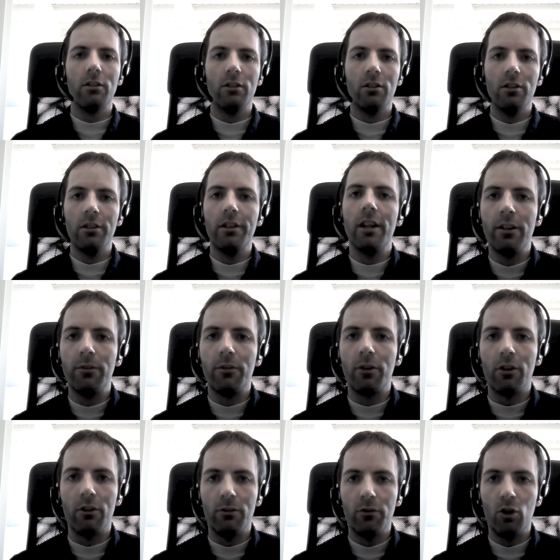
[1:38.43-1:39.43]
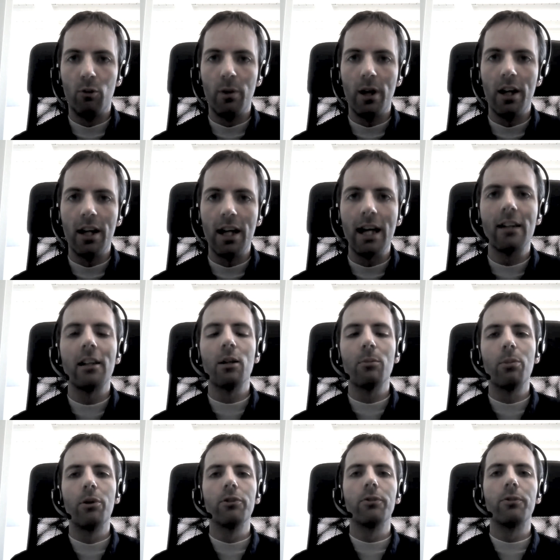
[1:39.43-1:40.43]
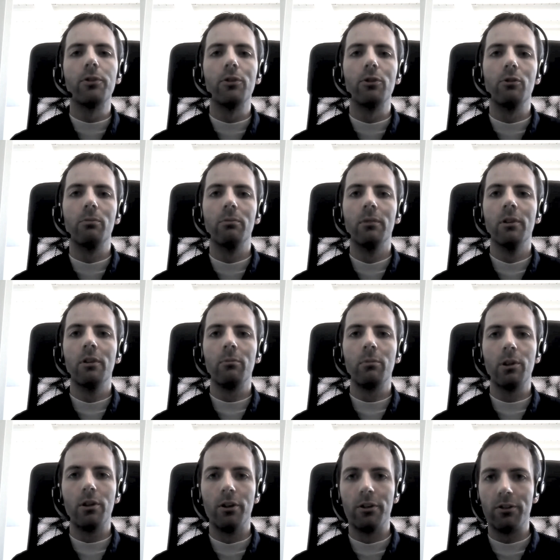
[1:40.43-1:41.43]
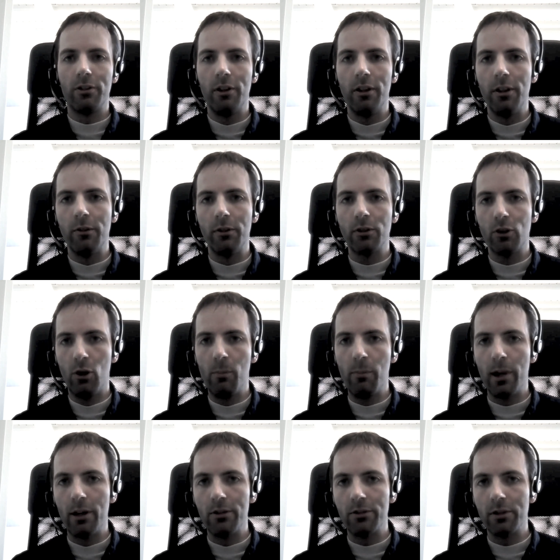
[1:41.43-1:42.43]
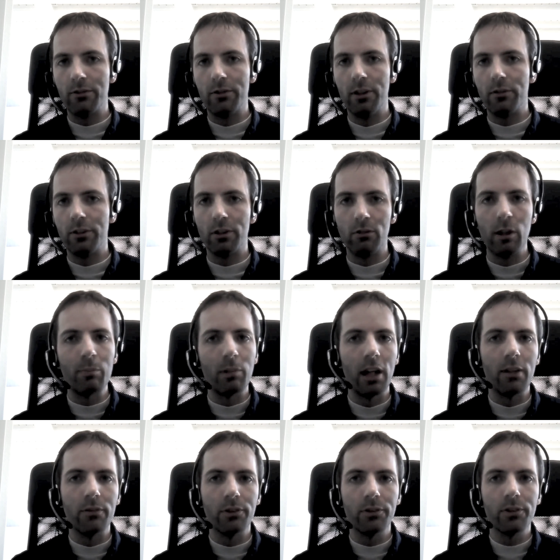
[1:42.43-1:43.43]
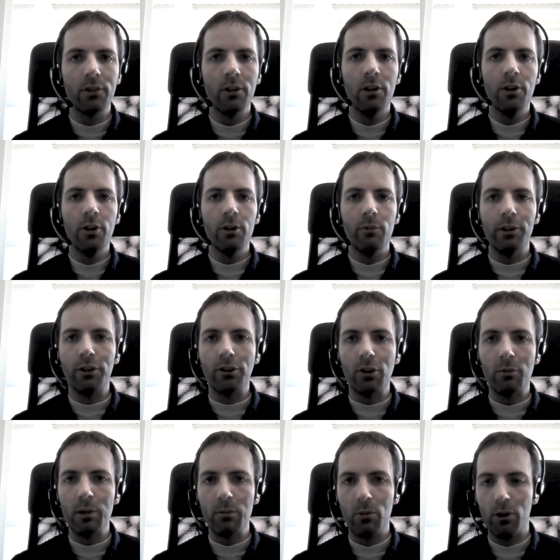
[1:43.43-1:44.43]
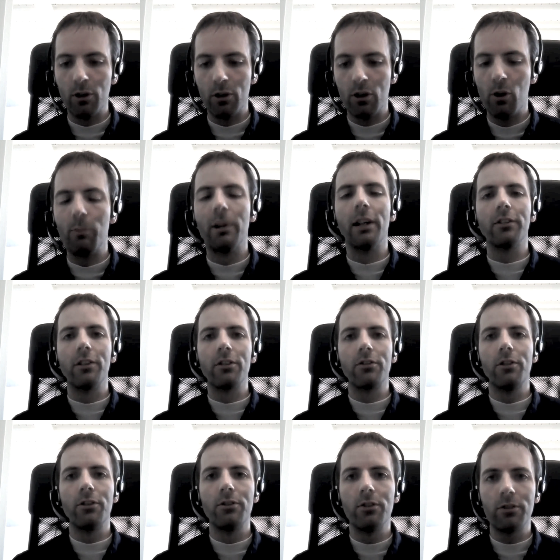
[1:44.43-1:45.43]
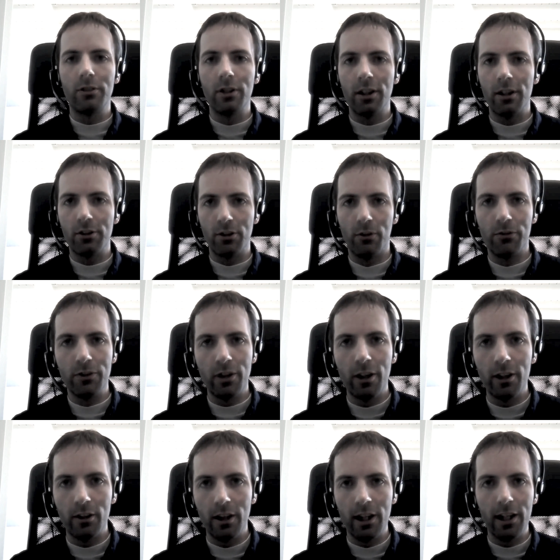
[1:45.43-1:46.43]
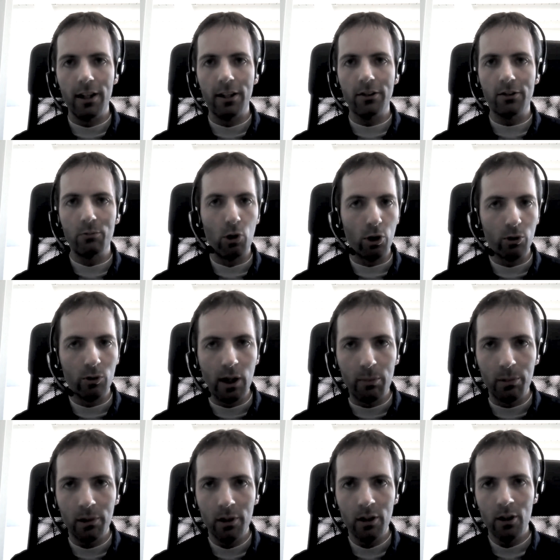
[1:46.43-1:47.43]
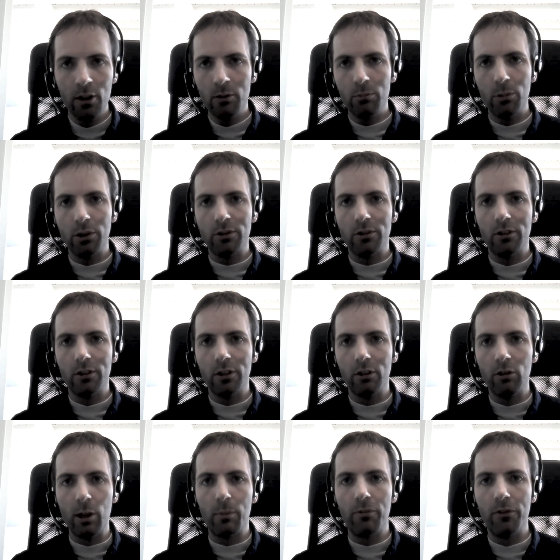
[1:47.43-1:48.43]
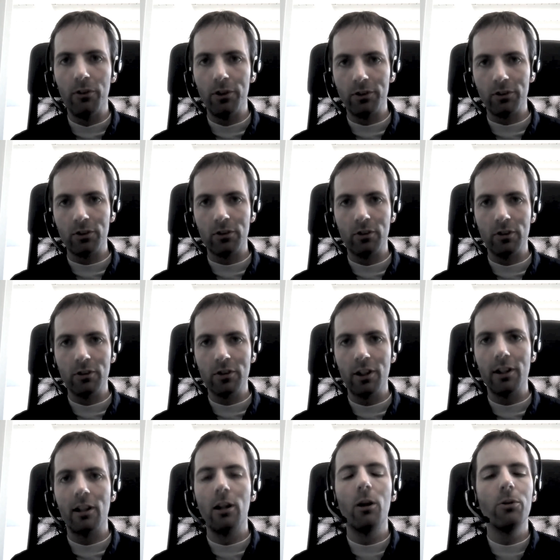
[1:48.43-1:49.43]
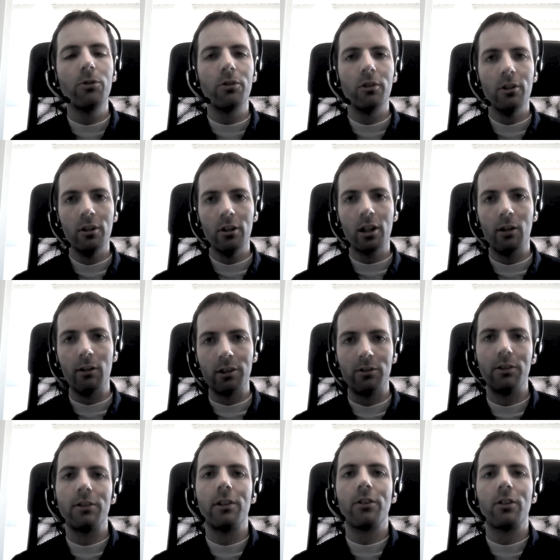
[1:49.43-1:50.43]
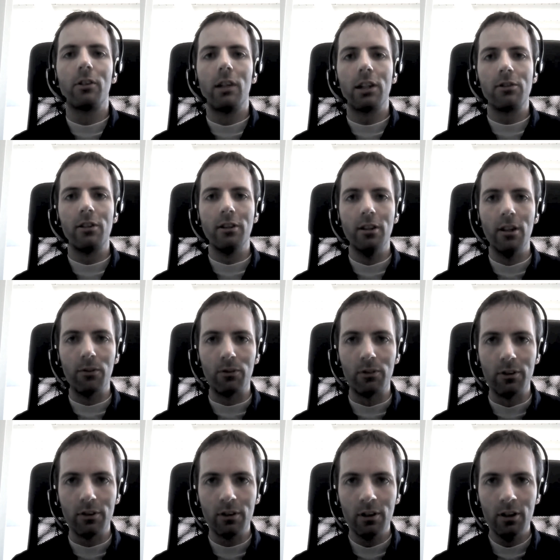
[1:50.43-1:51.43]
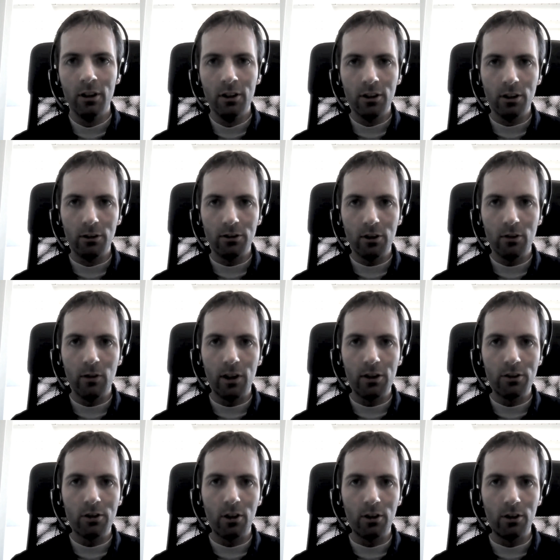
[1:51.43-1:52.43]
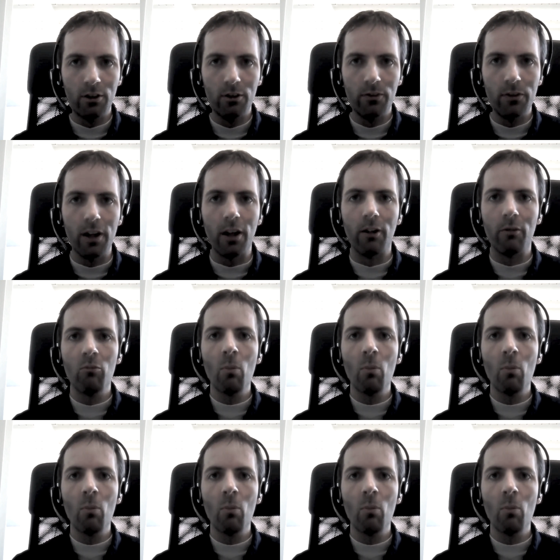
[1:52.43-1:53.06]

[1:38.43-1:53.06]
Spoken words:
they differ from a handling point of view because the different compounds have different grip levels, which is a bit more complex. It's not just that a soft tire has more grip, but the grip versus the tire load characteristics are actually different. So it's quite a subtle thing.